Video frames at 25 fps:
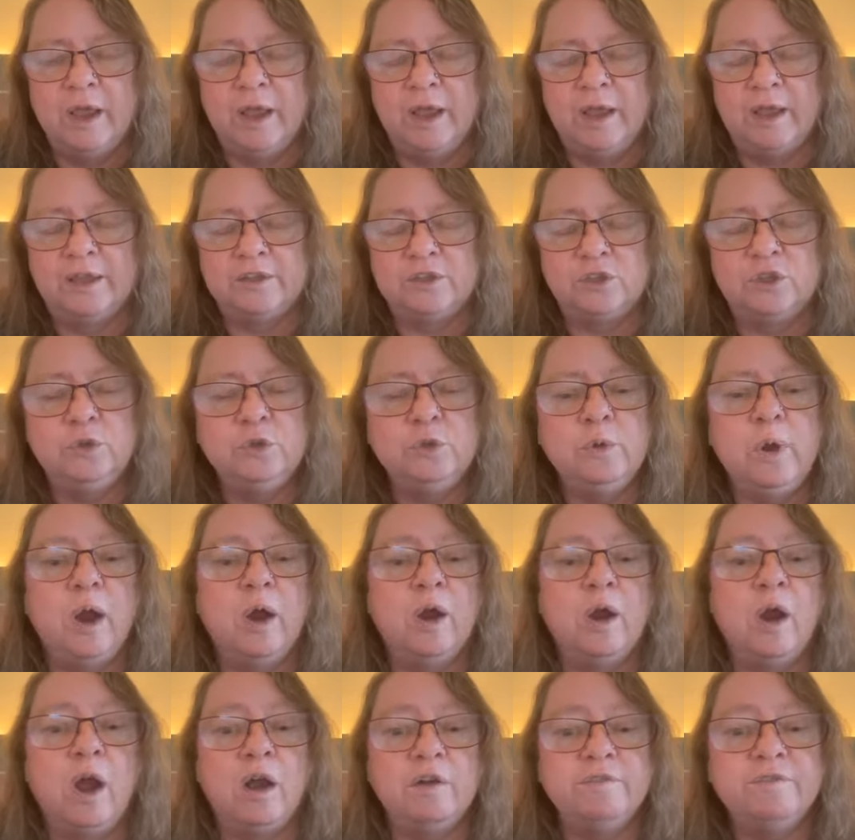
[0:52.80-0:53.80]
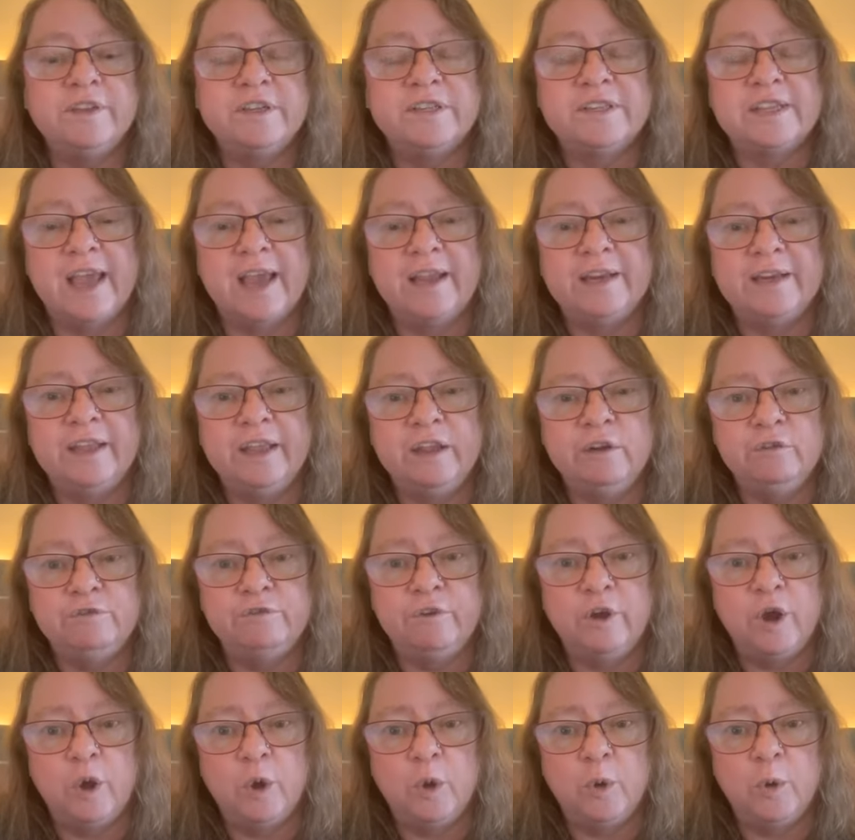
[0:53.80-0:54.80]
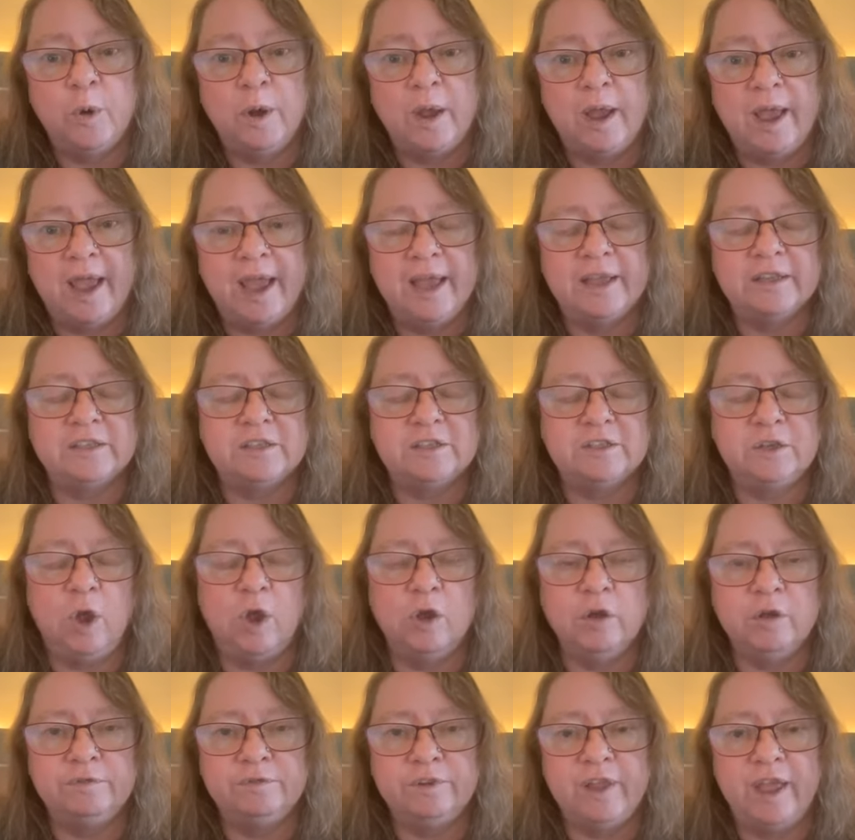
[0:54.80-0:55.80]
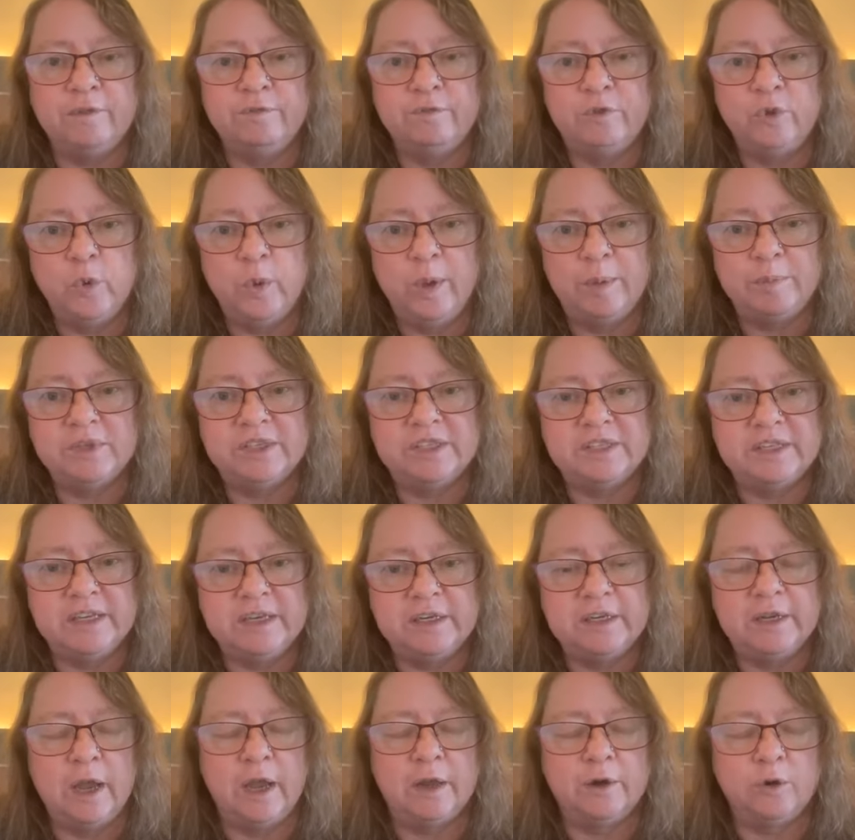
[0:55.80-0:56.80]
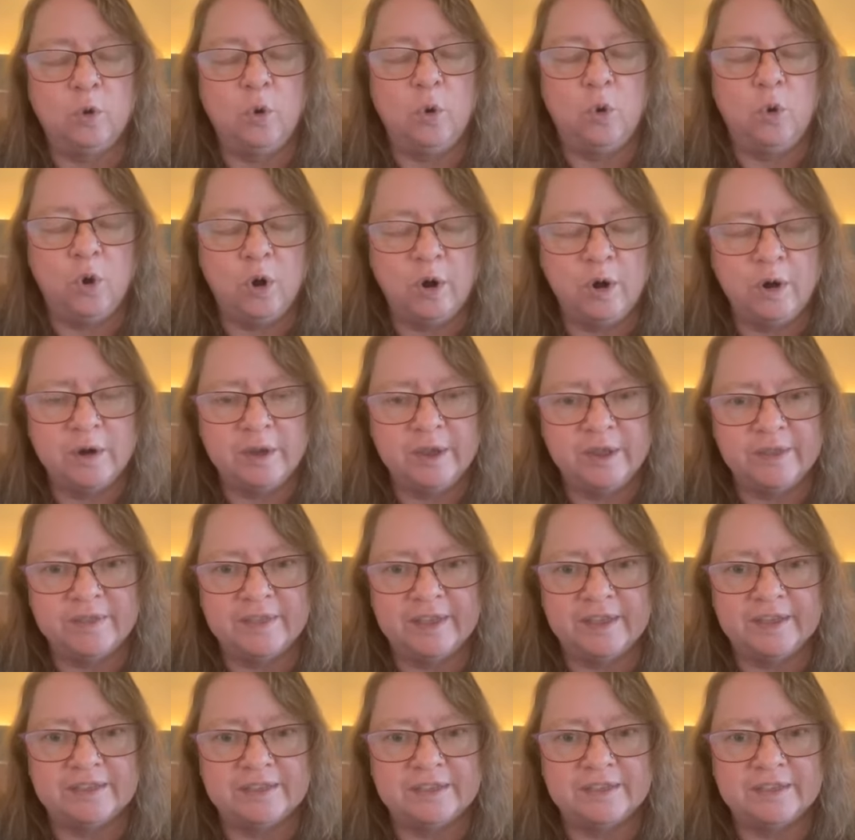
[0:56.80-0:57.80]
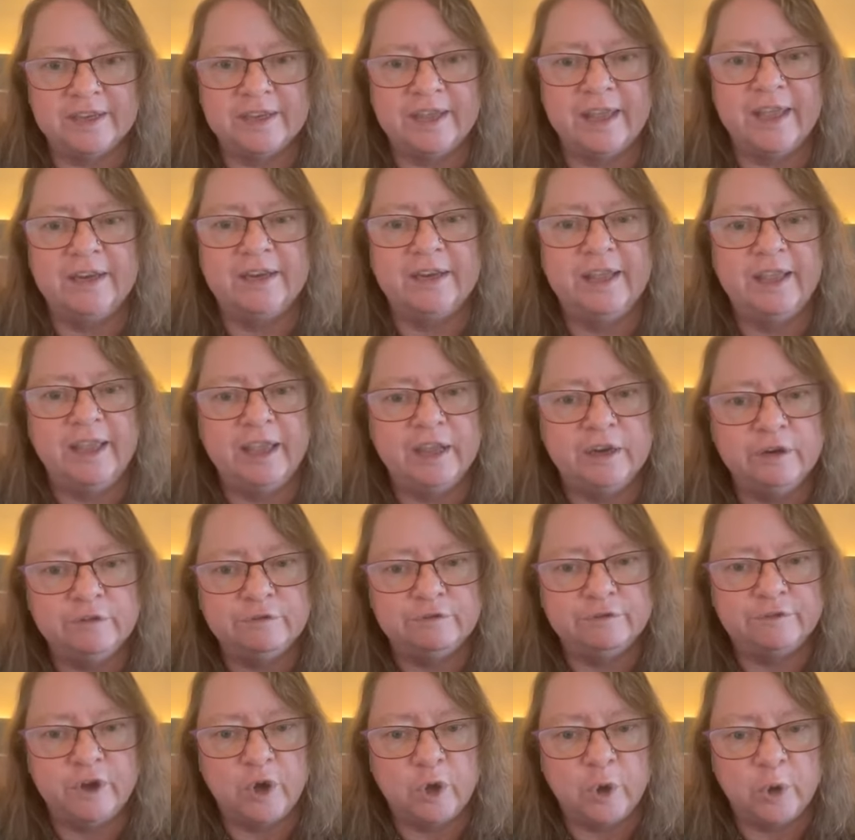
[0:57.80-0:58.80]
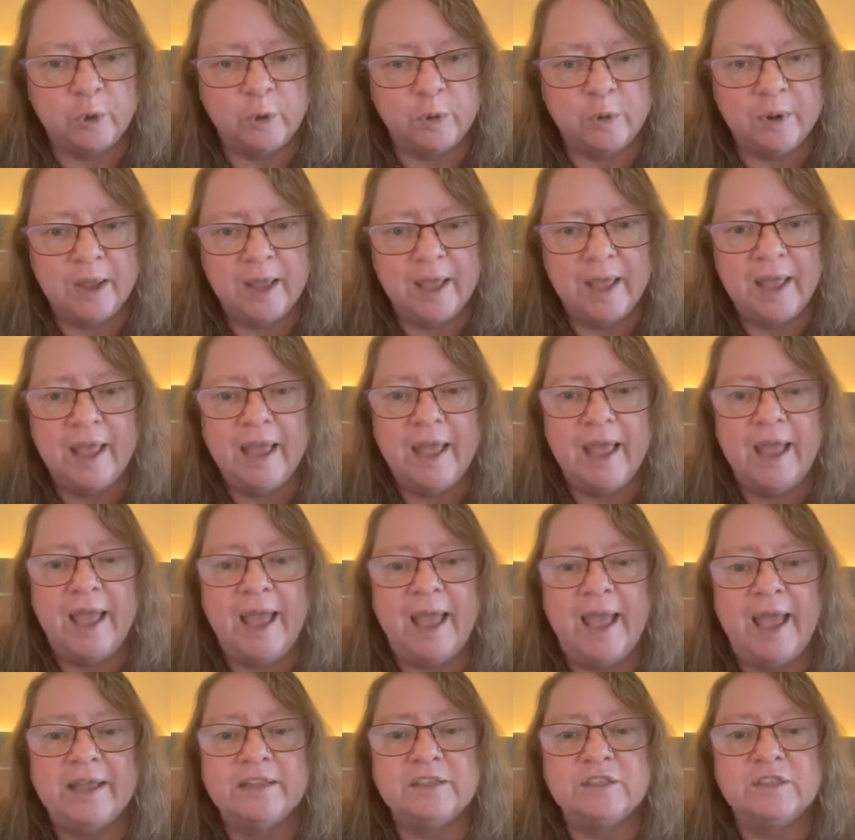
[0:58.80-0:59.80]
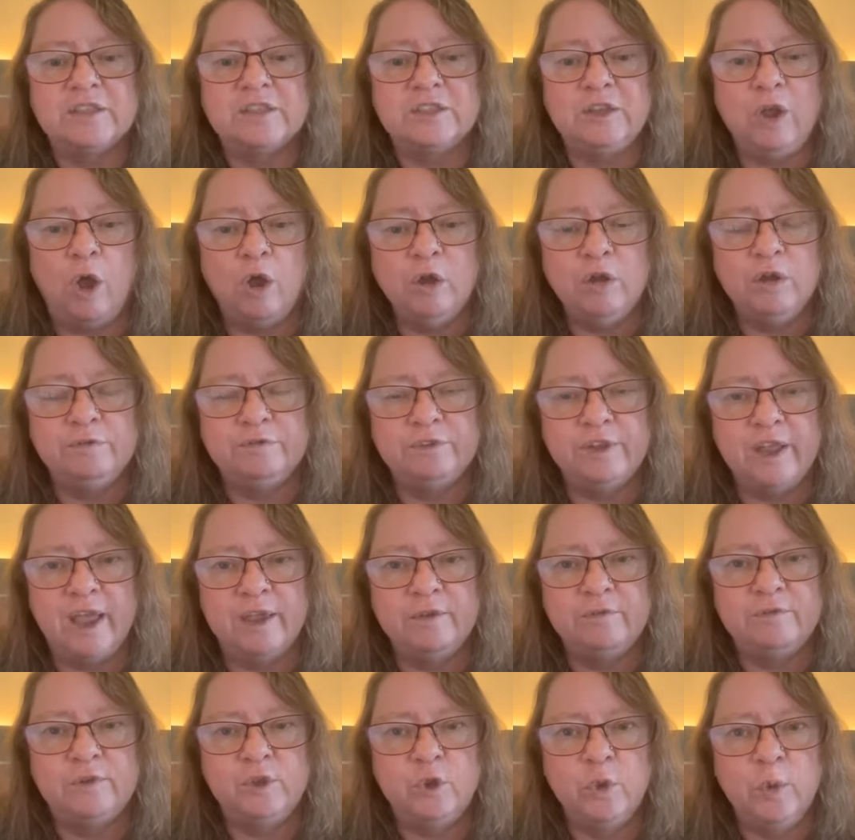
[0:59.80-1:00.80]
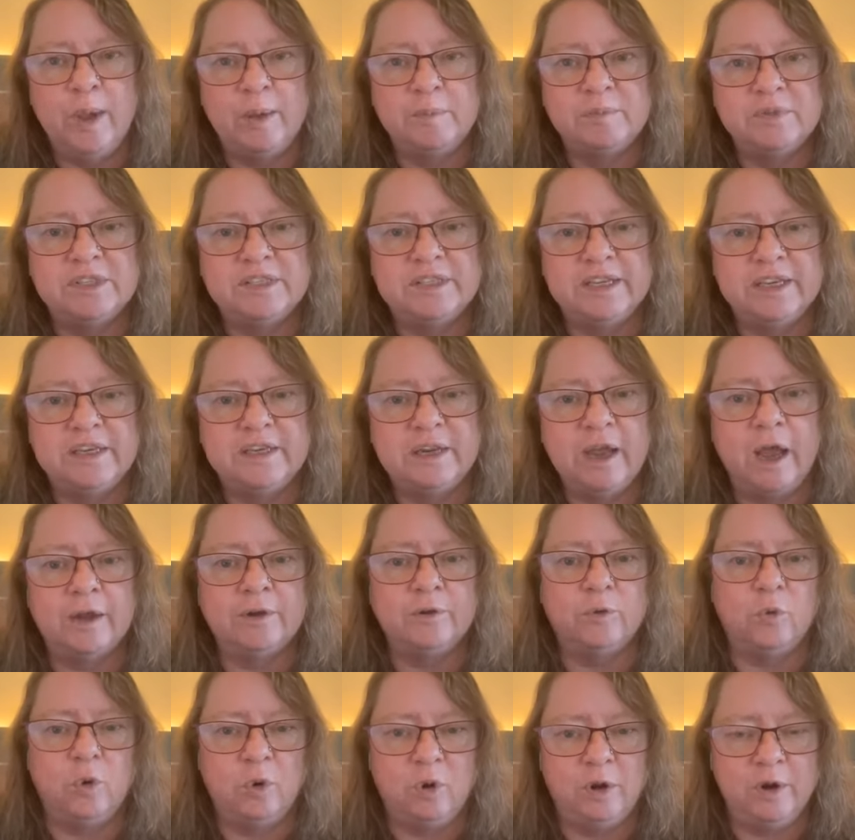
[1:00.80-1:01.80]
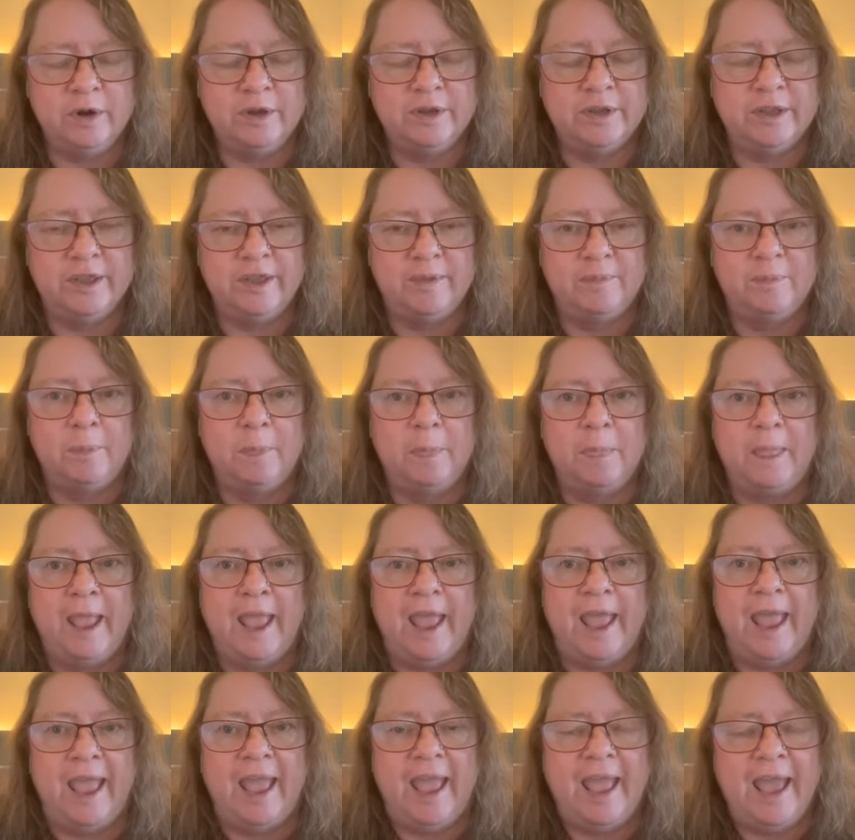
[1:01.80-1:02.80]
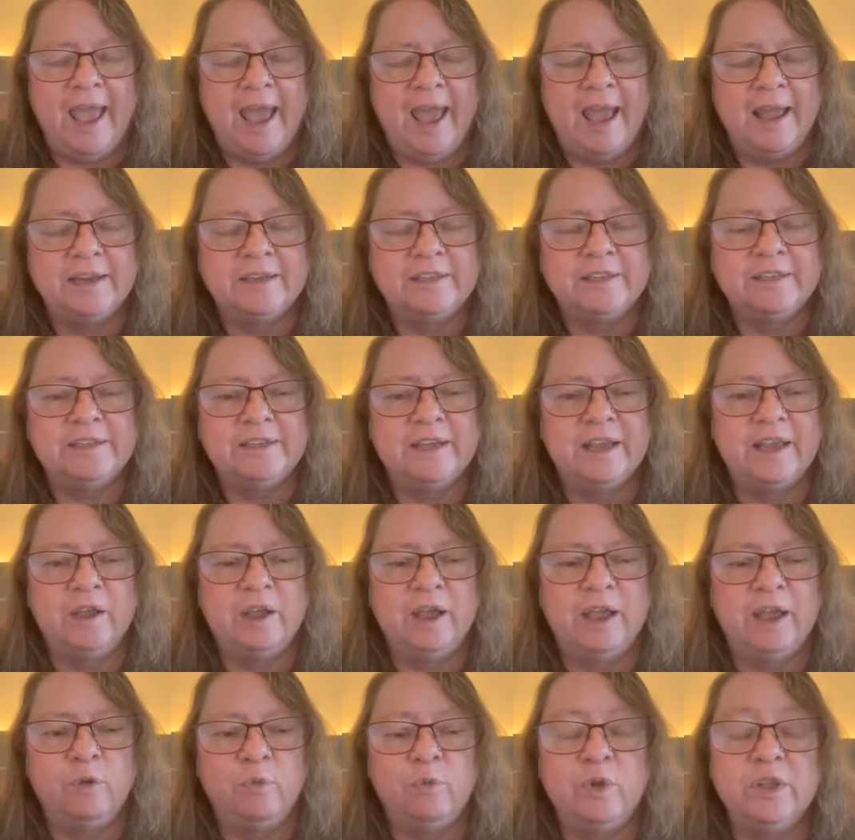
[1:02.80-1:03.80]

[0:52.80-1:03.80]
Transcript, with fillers: uh, to our office at info at songoflifeumc.org. That's again info at songoflifeumc.org, and uh,